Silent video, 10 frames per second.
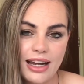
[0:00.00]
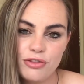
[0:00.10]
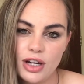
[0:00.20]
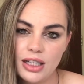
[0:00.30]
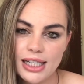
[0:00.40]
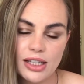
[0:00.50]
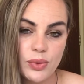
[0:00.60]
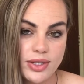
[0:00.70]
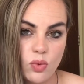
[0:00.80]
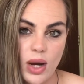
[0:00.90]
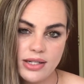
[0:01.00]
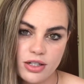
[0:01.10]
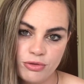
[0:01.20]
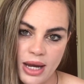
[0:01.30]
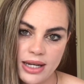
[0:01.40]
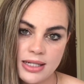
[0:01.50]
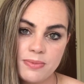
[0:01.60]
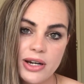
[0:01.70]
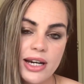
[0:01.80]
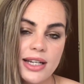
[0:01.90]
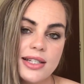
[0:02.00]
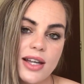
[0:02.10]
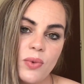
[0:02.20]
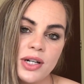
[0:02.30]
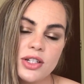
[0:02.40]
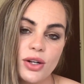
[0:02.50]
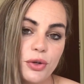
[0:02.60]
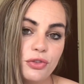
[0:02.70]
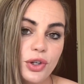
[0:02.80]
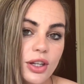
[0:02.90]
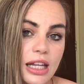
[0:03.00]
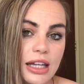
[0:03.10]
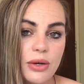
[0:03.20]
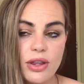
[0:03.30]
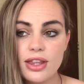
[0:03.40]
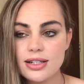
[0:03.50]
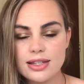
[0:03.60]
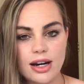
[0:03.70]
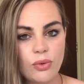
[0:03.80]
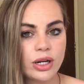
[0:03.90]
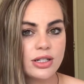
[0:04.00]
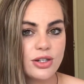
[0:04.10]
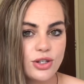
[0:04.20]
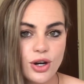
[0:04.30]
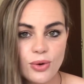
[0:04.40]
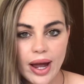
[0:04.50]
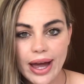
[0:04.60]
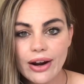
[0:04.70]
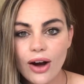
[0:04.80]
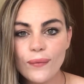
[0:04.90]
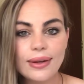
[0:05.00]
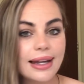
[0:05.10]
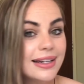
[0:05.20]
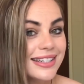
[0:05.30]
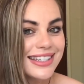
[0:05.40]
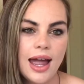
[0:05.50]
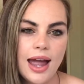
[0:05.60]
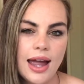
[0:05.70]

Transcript: I felt like it was a waste of my experience. I wanted to go further. There were things that I wanted to do. I had a whole list.